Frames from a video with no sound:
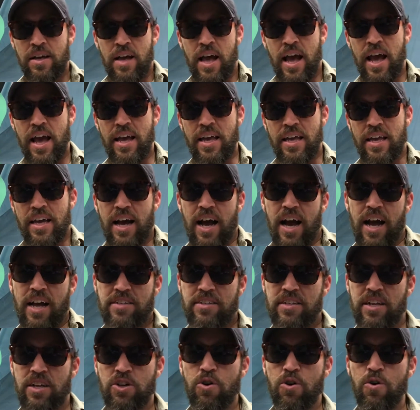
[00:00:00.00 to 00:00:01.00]
Hey, I
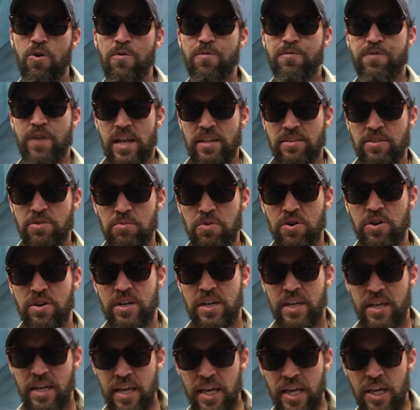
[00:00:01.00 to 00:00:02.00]
said a cool fancy
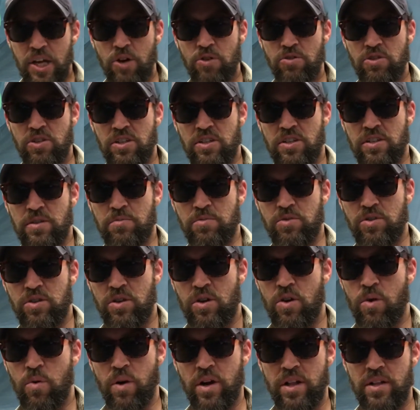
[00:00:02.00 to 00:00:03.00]
word, ecosystems.
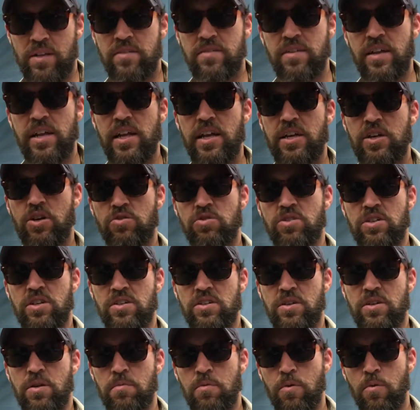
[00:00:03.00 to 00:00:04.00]
What is an
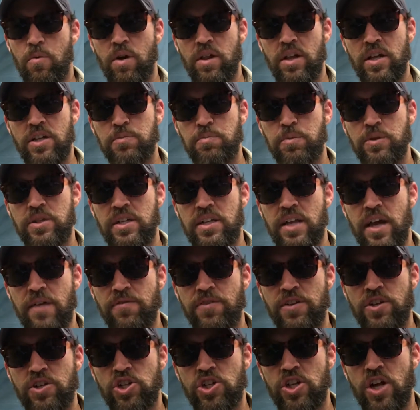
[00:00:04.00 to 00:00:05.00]
ecosystem? Well, let's put the
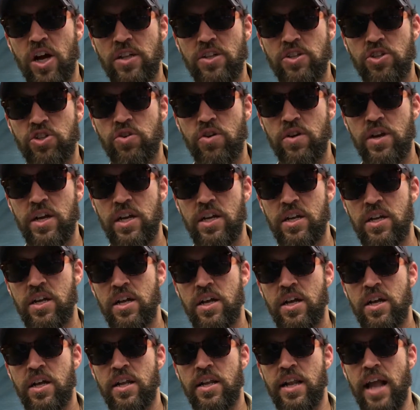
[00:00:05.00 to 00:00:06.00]
definition on the screen
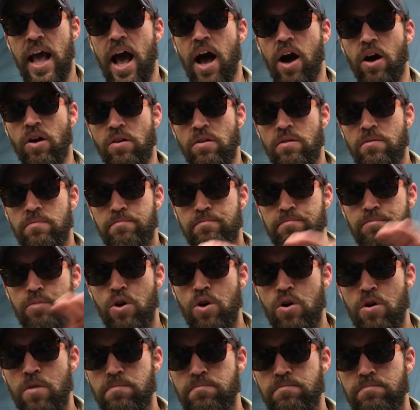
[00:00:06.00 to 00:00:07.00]
now.
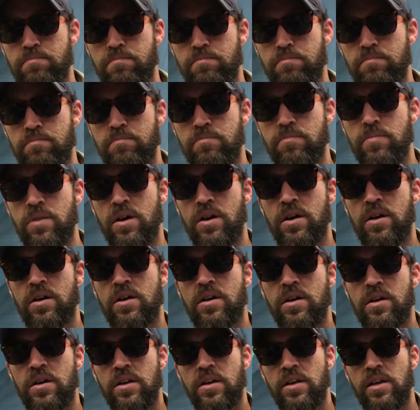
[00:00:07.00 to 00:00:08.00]

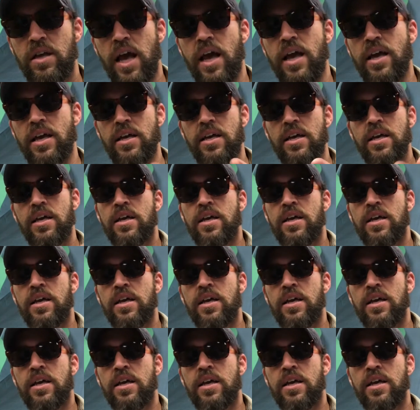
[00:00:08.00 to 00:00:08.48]
Boop. Okay.